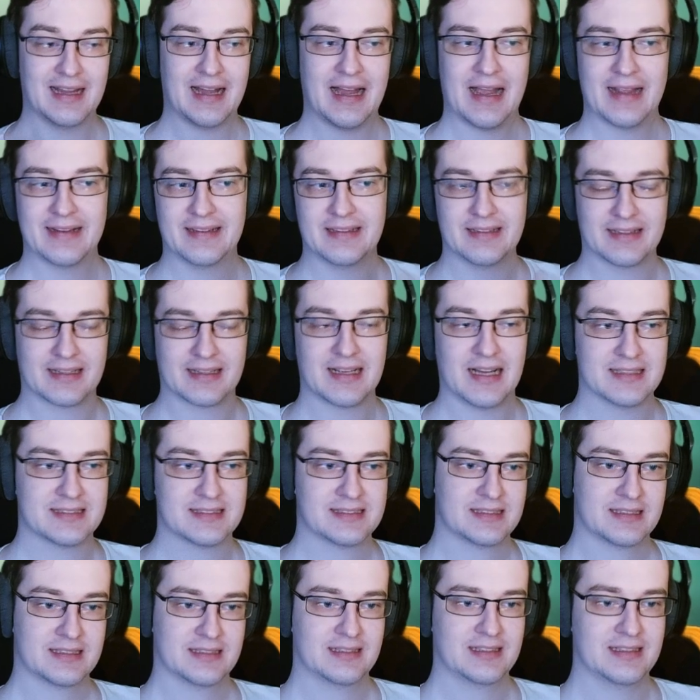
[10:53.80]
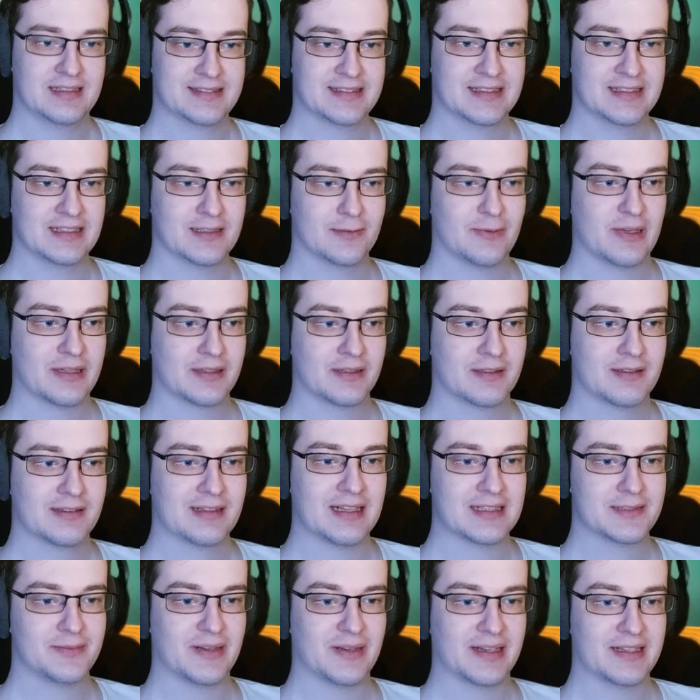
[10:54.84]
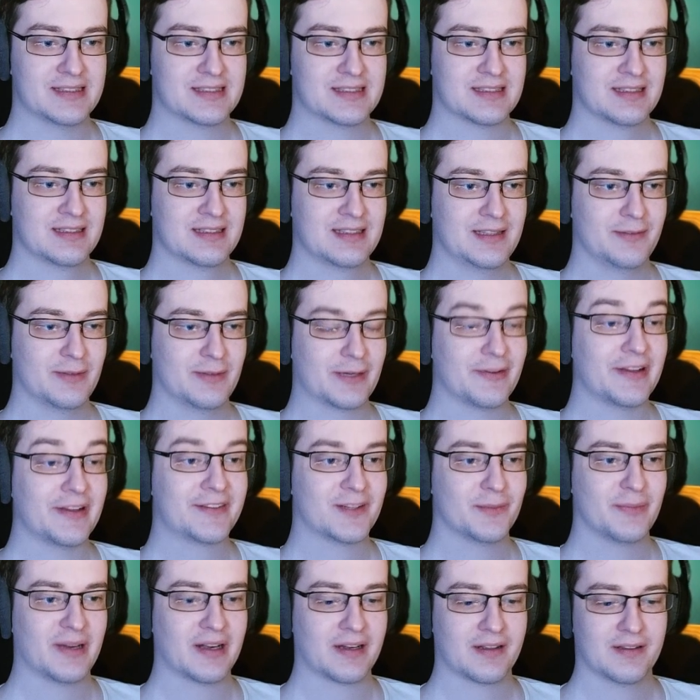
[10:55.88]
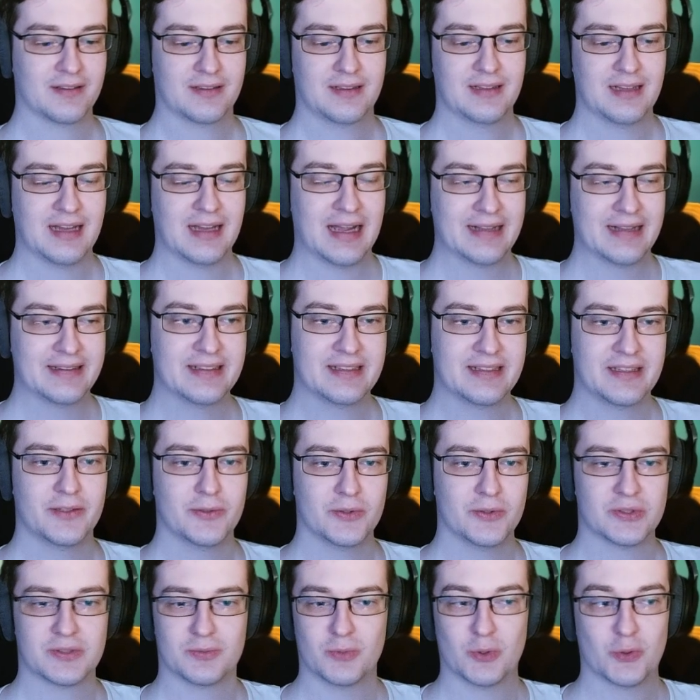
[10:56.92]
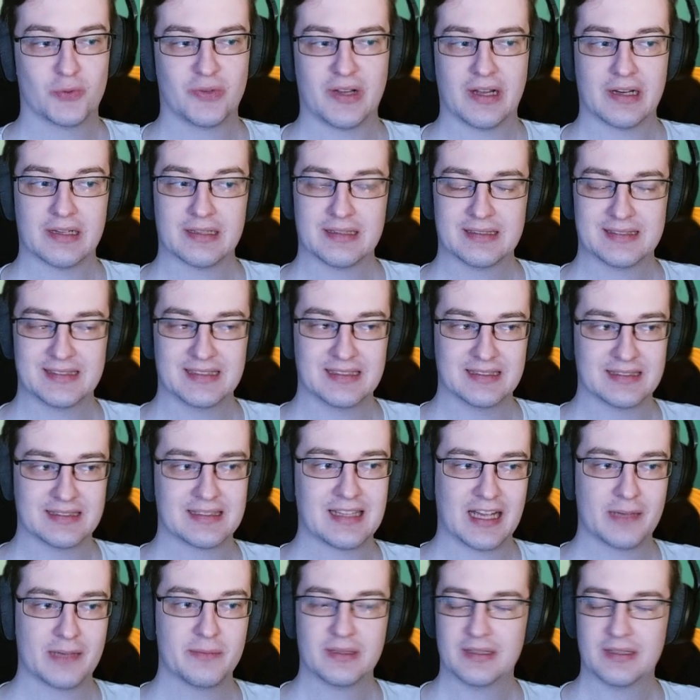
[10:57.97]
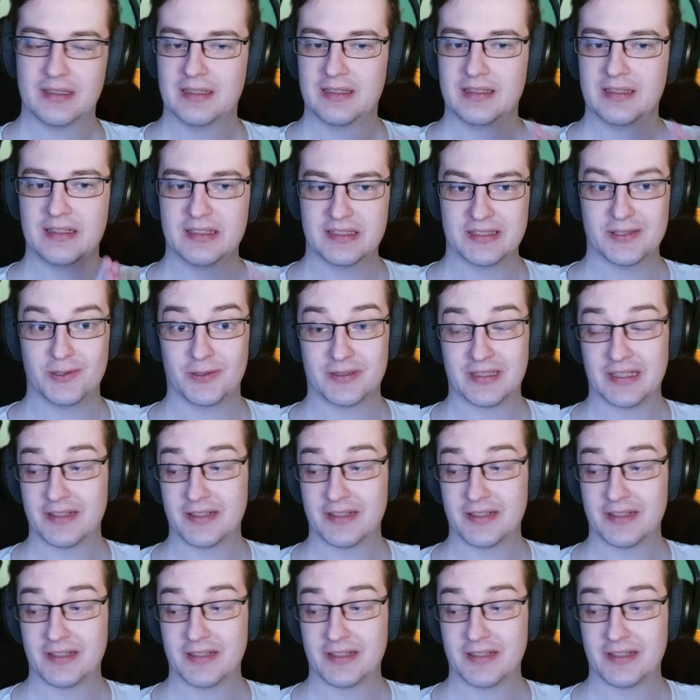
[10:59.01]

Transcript: I didn't cast a single one. That's why it's even question mark. I didn't use Moonfire a single time in this whole